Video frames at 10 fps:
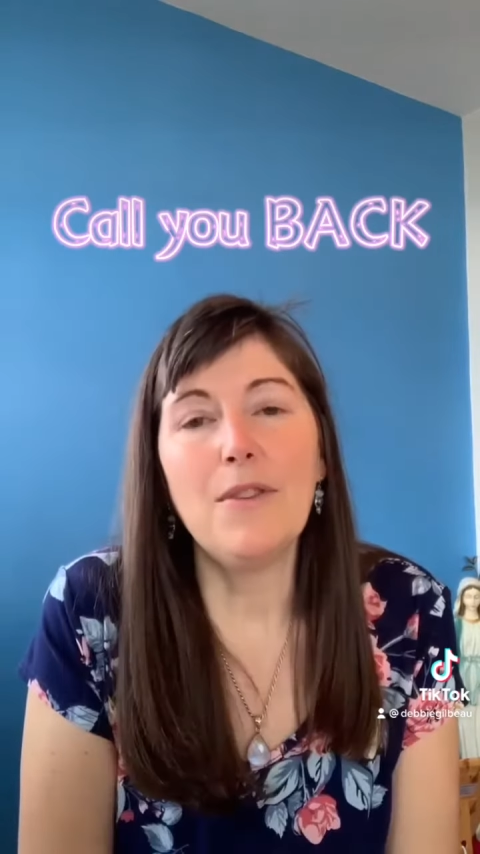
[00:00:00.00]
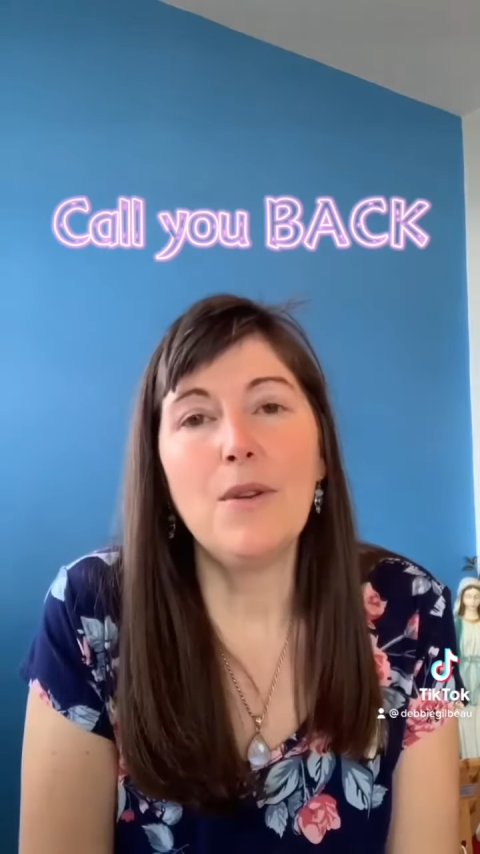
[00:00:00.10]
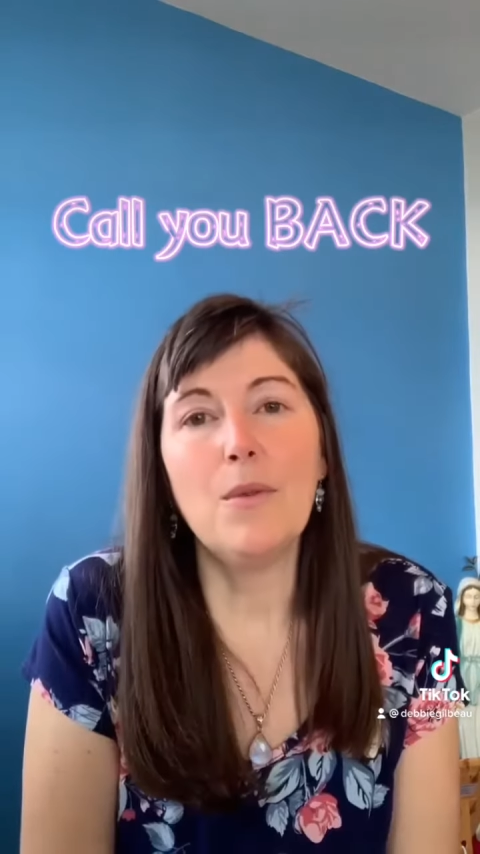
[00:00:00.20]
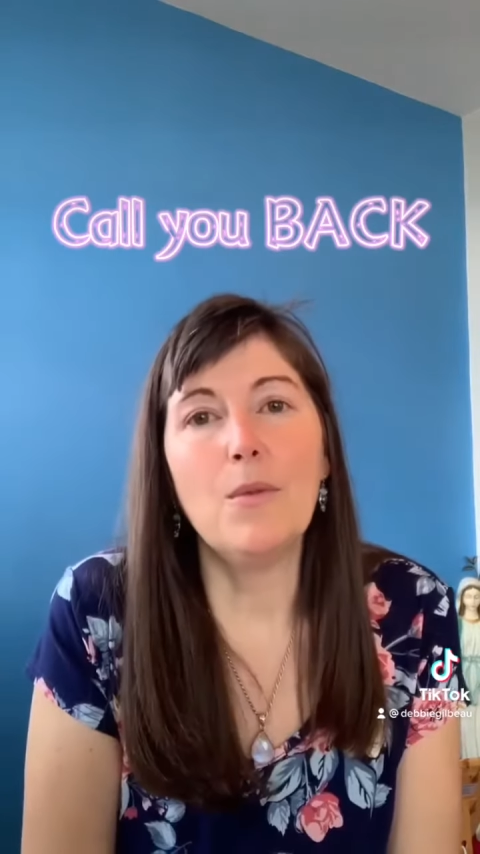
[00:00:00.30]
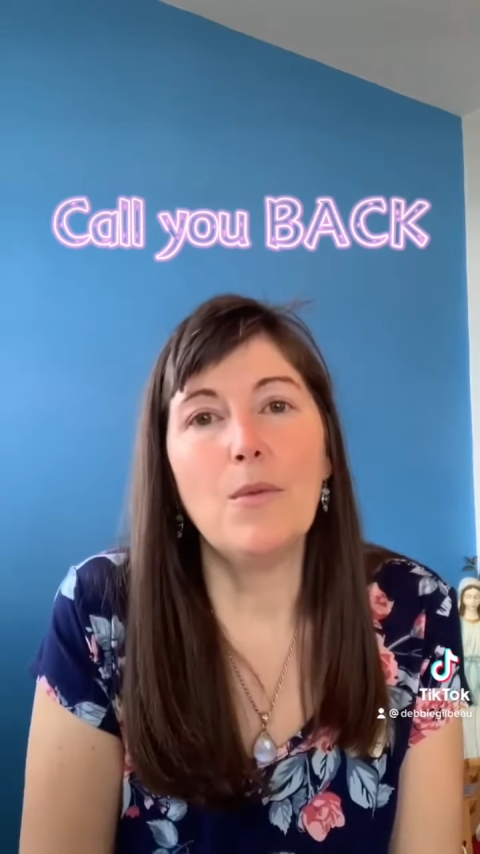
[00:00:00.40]

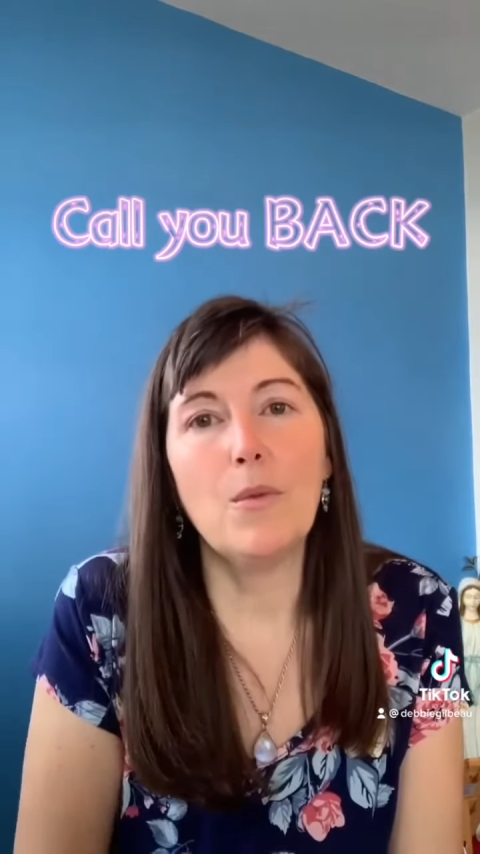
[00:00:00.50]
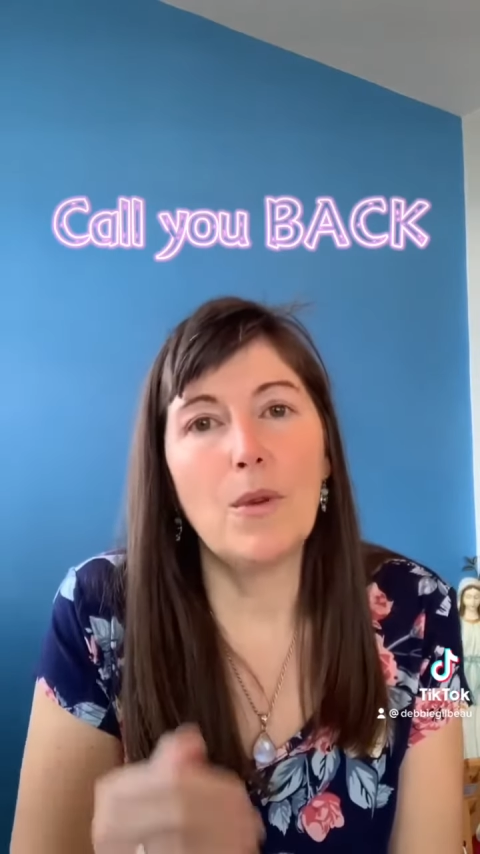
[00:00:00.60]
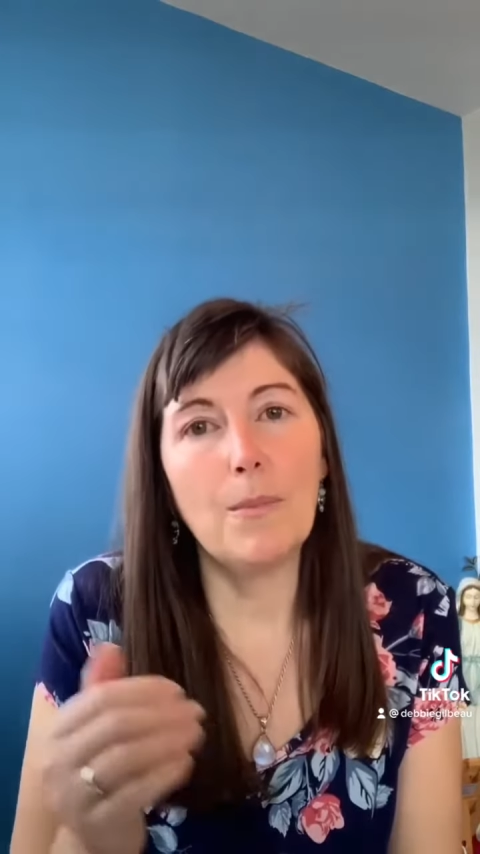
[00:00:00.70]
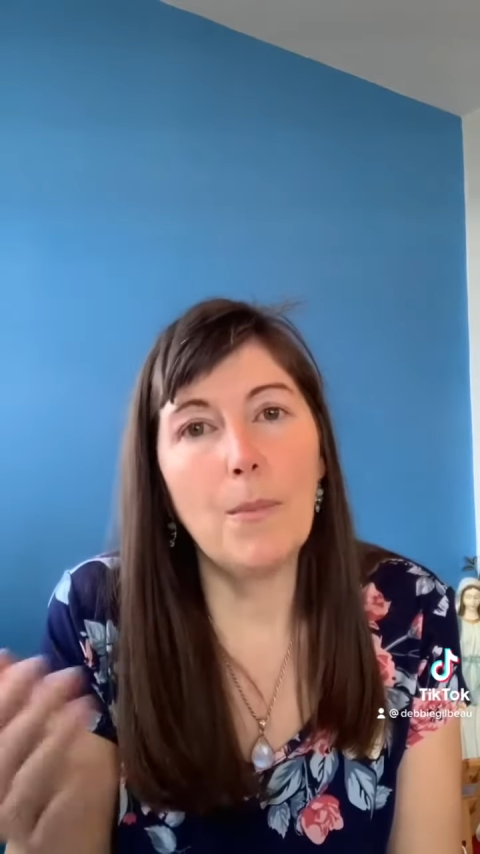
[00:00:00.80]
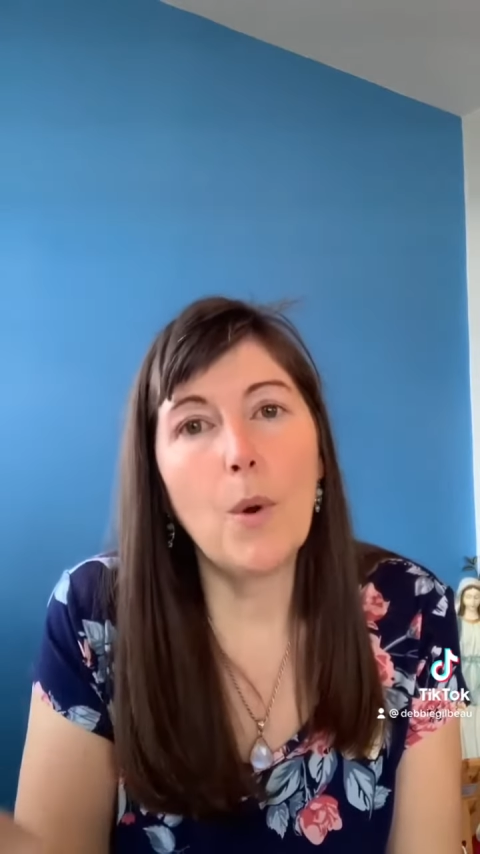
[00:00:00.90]
you
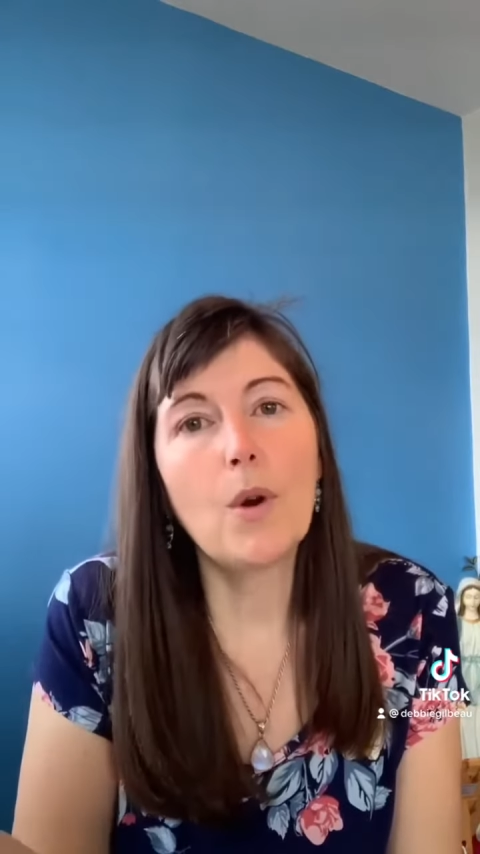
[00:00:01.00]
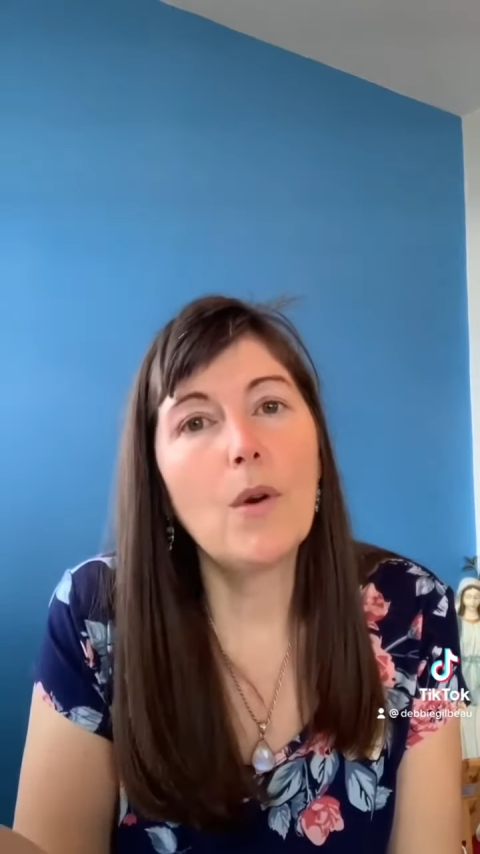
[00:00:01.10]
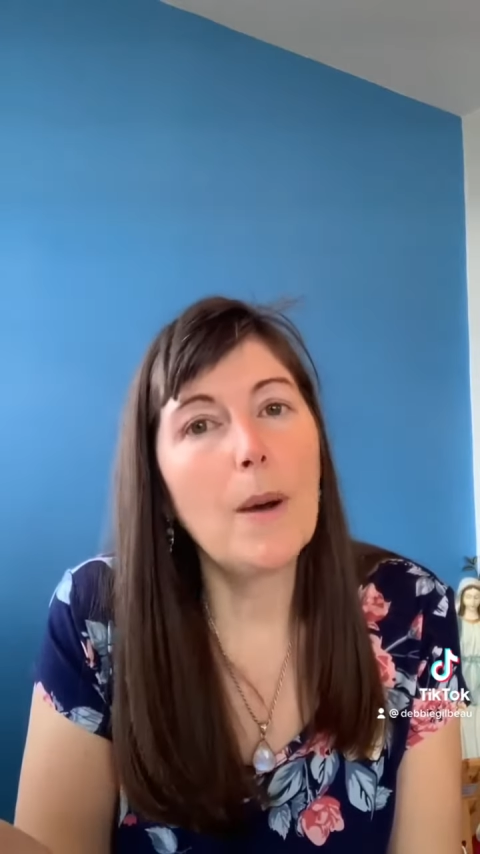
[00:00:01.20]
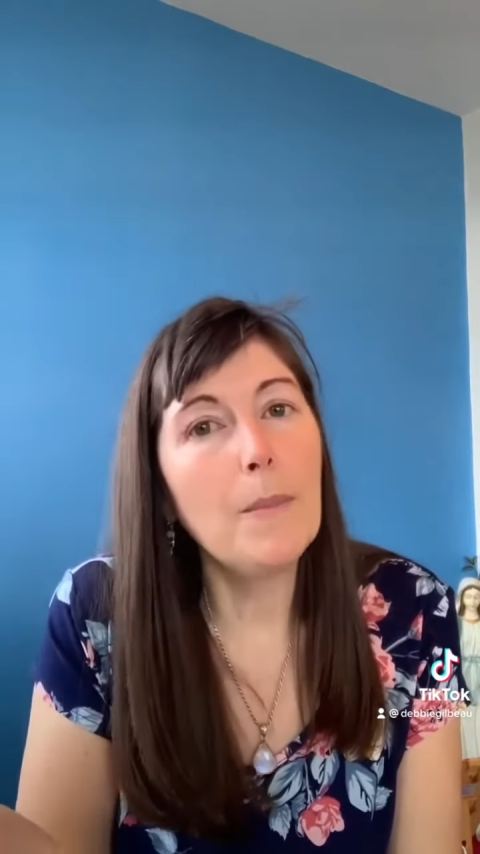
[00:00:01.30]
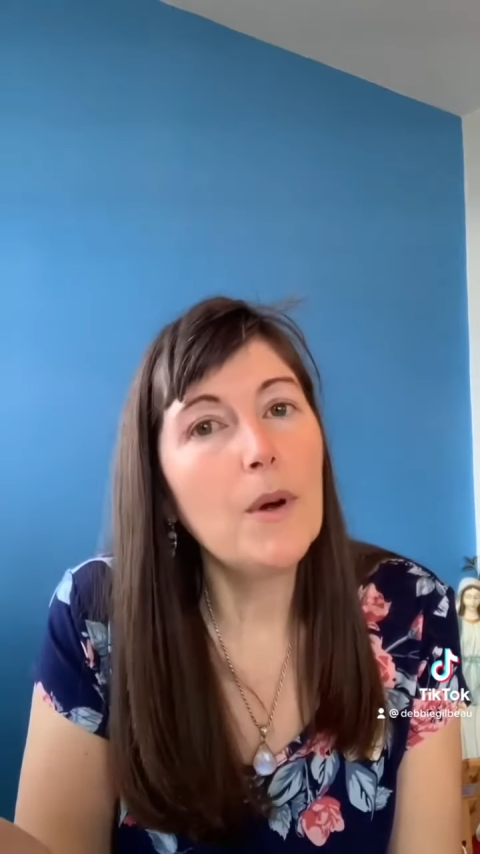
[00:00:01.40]
borrow a